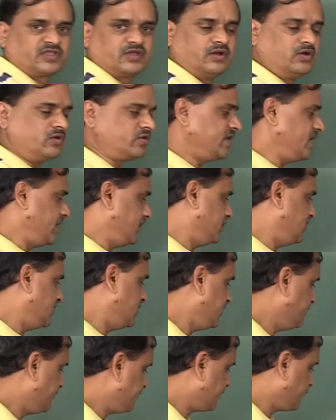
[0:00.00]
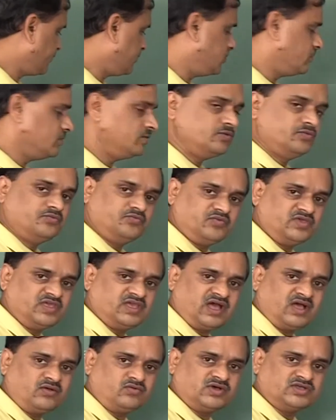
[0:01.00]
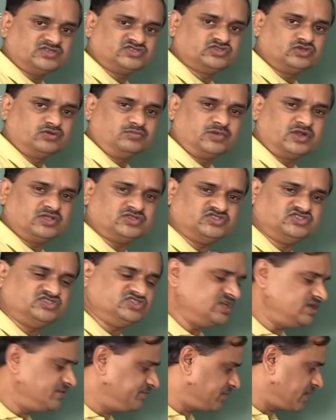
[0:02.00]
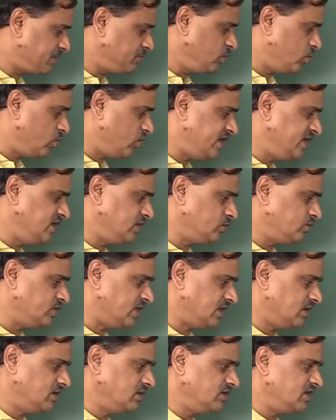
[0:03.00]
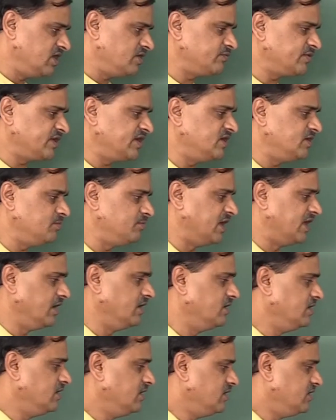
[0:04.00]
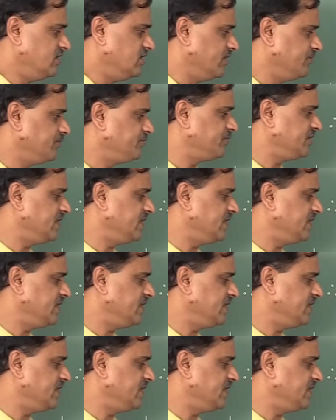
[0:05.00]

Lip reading: Okay. So we have assumed G from Y to N defined by F